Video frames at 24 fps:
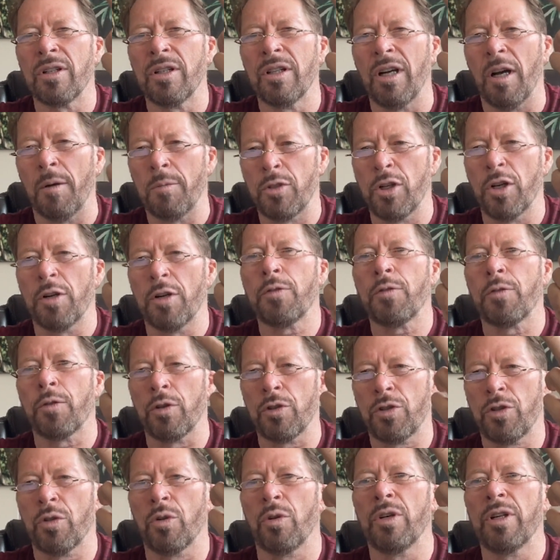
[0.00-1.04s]
Observe's
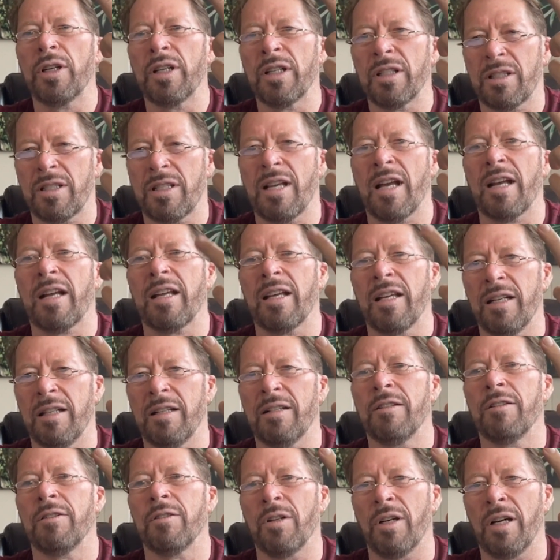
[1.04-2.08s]
first, orient second,
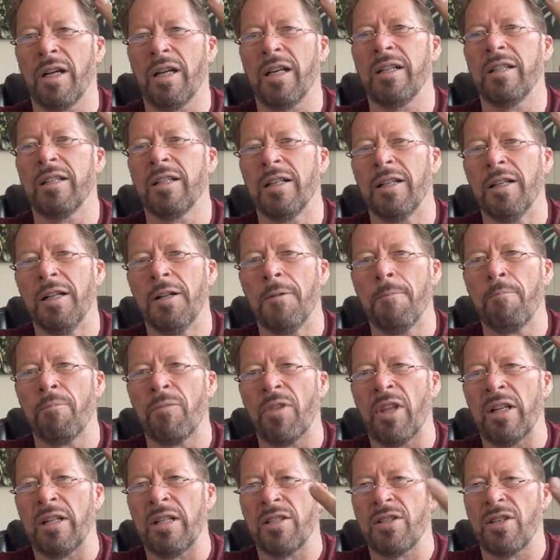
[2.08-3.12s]
right?
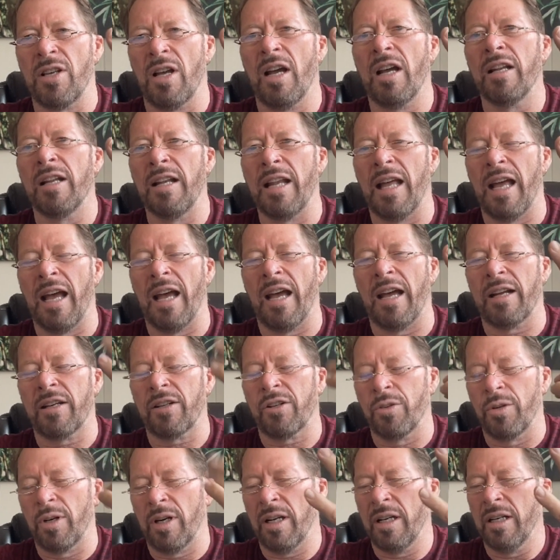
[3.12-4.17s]
Decide act,
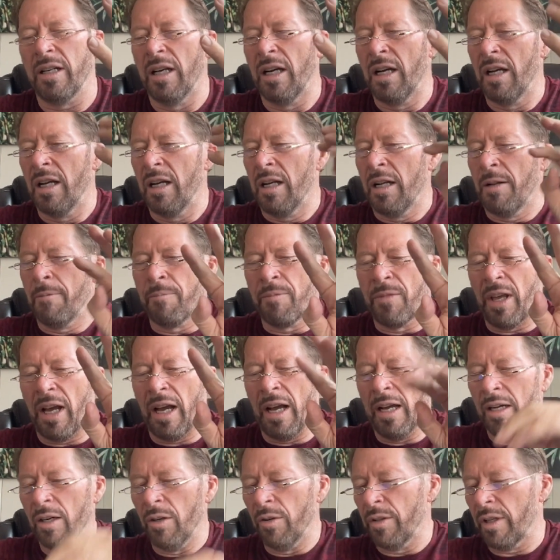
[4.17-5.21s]
right? Yeah.
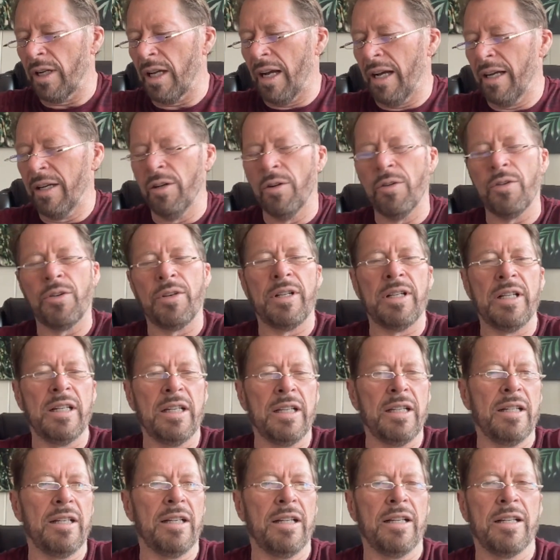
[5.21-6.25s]
I don't
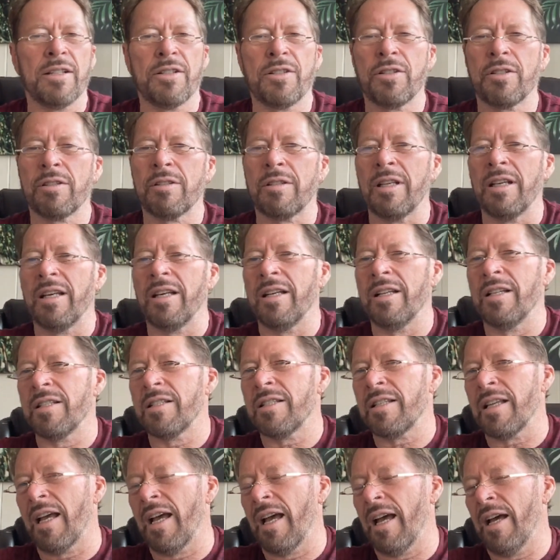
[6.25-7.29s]
need his
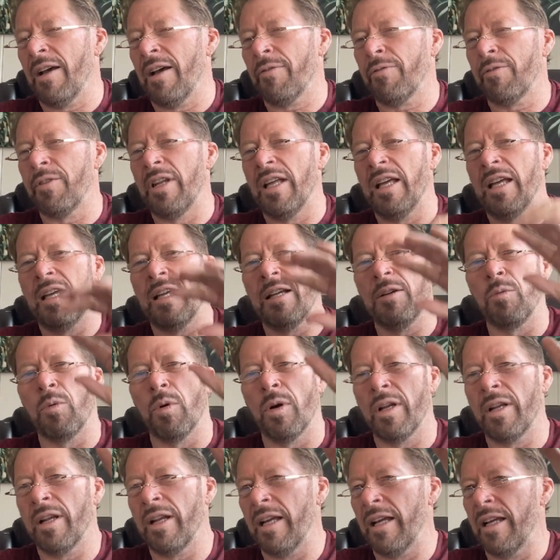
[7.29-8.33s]
half day,
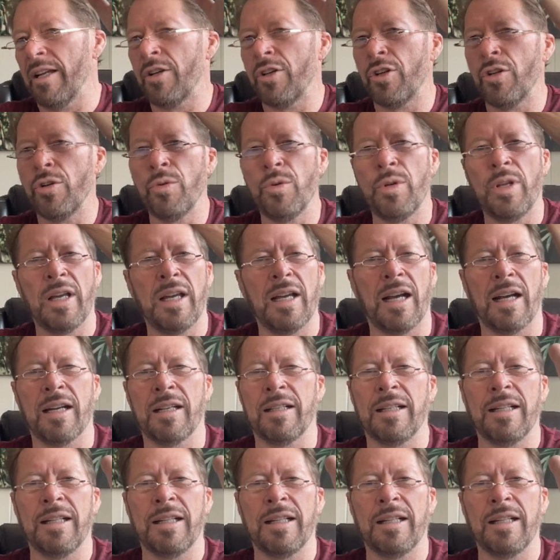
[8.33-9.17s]
1 day, 2 day.